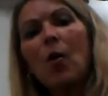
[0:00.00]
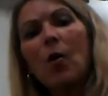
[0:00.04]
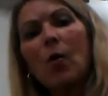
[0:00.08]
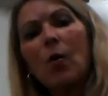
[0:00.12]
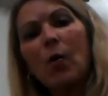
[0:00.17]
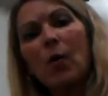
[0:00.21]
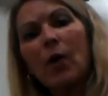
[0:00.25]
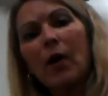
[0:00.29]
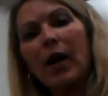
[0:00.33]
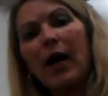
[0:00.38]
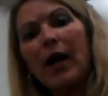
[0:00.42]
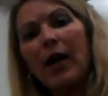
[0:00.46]

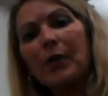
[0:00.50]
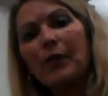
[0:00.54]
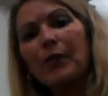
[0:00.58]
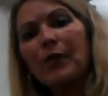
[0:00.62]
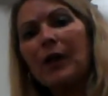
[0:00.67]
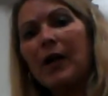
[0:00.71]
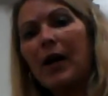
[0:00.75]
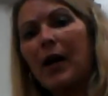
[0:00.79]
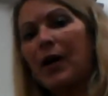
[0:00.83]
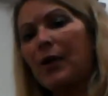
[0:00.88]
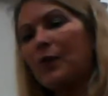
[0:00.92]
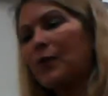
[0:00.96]
or 100
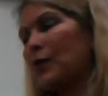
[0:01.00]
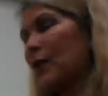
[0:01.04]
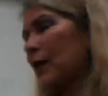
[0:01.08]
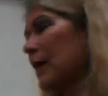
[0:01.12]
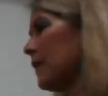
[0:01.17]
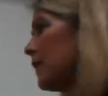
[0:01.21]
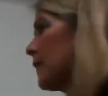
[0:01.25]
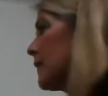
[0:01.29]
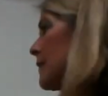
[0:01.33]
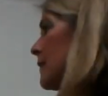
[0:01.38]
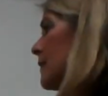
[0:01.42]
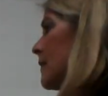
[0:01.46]

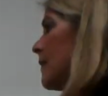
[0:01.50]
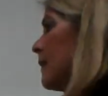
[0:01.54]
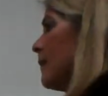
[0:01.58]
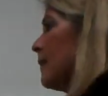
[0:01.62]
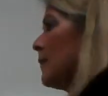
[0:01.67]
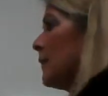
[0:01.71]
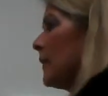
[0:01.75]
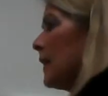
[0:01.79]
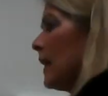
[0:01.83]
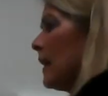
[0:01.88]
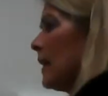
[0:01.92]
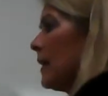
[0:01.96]
hundredths
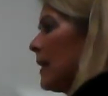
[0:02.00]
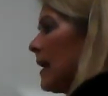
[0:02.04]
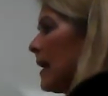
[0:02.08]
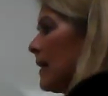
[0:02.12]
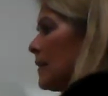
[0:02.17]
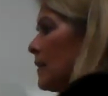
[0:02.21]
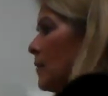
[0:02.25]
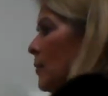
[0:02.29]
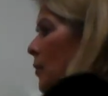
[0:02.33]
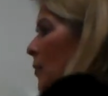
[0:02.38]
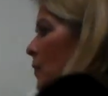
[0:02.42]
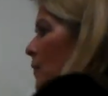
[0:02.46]
in
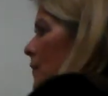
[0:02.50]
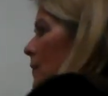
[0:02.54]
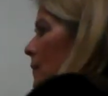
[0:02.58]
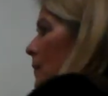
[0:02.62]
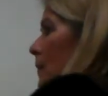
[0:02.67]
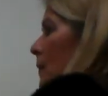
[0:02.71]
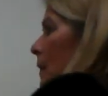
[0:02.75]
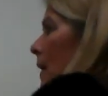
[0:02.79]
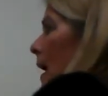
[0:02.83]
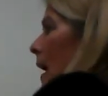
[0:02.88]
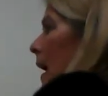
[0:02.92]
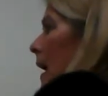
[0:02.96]
decimals.
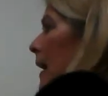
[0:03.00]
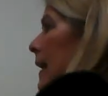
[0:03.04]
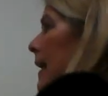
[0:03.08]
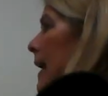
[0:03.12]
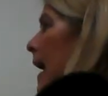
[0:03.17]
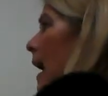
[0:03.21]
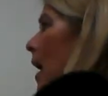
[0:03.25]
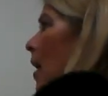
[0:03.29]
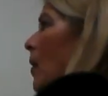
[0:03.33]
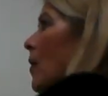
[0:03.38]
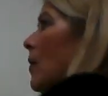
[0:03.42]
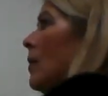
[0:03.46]

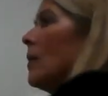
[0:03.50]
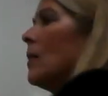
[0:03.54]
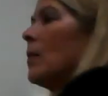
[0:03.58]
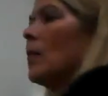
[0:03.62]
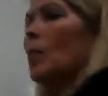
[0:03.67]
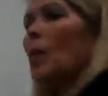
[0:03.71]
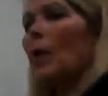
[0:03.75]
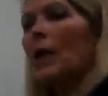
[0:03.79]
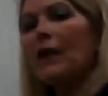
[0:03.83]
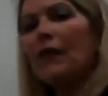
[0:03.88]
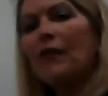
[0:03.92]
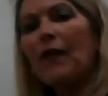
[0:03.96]
Now,
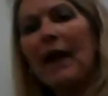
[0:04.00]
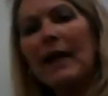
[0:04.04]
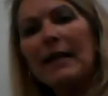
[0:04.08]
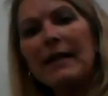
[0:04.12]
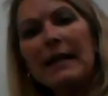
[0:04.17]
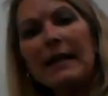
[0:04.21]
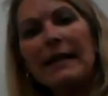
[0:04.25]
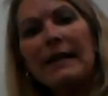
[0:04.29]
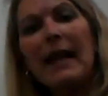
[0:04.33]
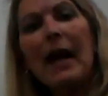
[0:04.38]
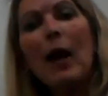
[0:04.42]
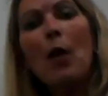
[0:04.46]
what if I
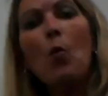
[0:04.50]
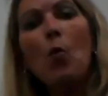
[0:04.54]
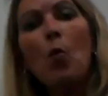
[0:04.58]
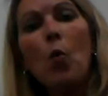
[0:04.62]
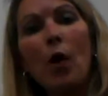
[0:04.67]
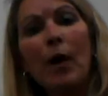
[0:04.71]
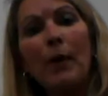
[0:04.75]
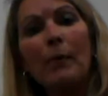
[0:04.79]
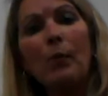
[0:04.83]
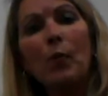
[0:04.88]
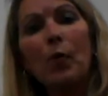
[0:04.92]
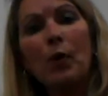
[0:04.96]
did that
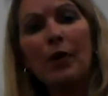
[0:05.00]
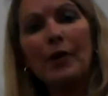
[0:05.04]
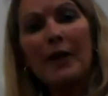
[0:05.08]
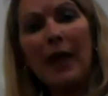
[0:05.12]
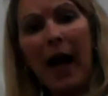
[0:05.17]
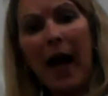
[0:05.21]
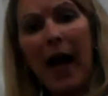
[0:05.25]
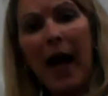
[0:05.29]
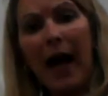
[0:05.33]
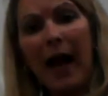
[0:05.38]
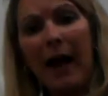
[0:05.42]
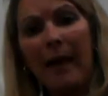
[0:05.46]
one more
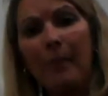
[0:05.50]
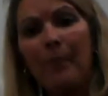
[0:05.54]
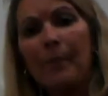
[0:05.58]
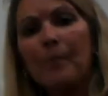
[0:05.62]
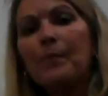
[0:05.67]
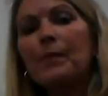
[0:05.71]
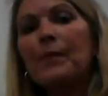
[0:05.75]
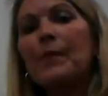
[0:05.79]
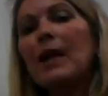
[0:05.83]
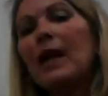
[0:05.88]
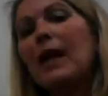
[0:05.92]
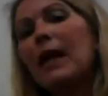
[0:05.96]
time?
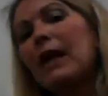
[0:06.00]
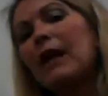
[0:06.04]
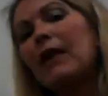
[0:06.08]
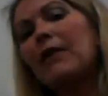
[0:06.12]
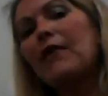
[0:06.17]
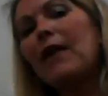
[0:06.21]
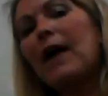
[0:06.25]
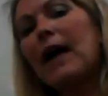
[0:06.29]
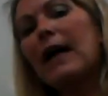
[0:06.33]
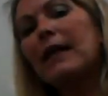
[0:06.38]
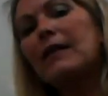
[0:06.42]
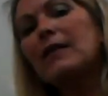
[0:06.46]

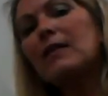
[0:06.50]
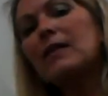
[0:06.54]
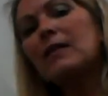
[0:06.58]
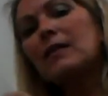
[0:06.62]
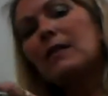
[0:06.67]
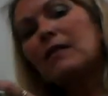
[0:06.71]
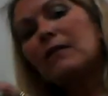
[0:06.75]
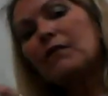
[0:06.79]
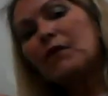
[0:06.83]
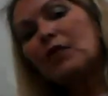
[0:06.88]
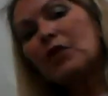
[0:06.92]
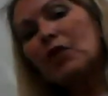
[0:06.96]
If I
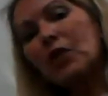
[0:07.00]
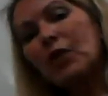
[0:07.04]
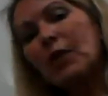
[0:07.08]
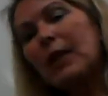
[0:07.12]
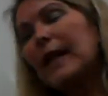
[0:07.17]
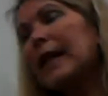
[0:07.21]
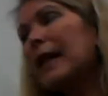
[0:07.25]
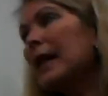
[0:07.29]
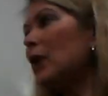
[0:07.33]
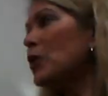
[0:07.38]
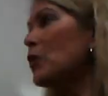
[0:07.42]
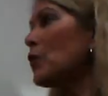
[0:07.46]
took
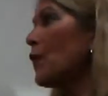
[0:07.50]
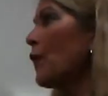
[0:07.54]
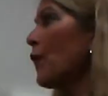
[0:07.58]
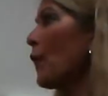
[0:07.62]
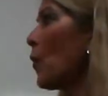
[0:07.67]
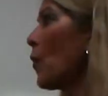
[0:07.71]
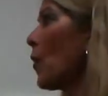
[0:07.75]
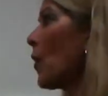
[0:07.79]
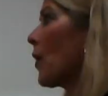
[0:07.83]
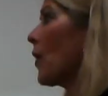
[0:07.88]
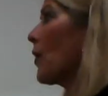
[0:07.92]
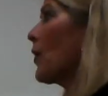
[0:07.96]
each
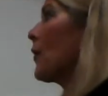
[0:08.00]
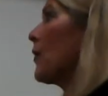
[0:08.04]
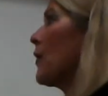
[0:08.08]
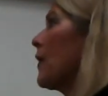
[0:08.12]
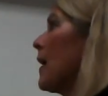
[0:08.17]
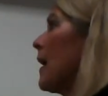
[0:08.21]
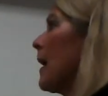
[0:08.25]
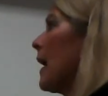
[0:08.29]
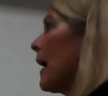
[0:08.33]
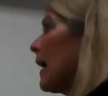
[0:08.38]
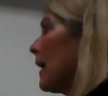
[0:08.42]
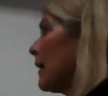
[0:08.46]
fourth
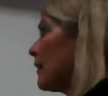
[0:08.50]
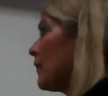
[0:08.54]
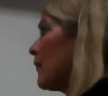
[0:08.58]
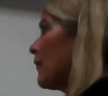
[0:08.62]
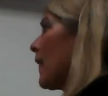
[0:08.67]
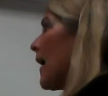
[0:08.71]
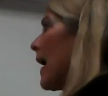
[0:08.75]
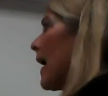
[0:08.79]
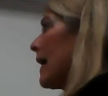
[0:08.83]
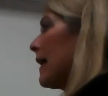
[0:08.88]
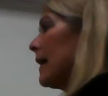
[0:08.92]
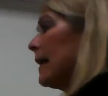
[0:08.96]
and
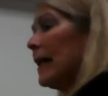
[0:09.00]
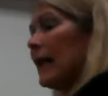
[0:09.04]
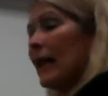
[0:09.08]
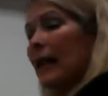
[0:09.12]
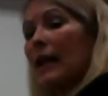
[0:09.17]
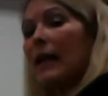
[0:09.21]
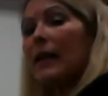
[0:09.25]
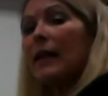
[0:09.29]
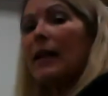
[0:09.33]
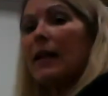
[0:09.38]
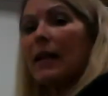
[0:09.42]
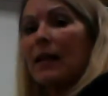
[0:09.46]
divided
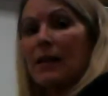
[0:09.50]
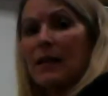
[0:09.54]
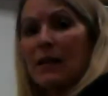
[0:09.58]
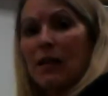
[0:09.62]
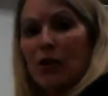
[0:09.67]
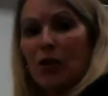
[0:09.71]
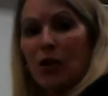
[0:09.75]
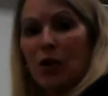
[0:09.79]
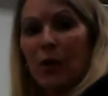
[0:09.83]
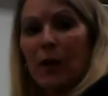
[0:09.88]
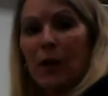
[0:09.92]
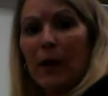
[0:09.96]
it into
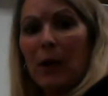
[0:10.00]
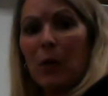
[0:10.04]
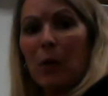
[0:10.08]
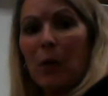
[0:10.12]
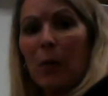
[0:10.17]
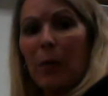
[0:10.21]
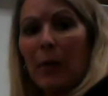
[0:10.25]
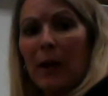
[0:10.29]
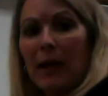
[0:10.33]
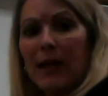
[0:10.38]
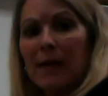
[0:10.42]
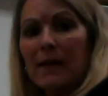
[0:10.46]
two equal
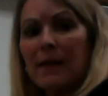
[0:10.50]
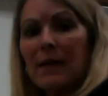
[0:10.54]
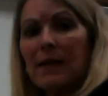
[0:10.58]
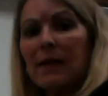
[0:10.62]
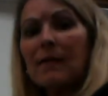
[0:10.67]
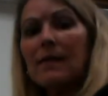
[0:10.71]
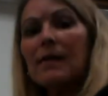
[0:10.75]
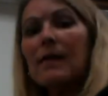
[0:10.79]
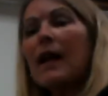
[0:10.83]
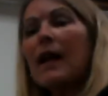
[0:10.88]
pieces,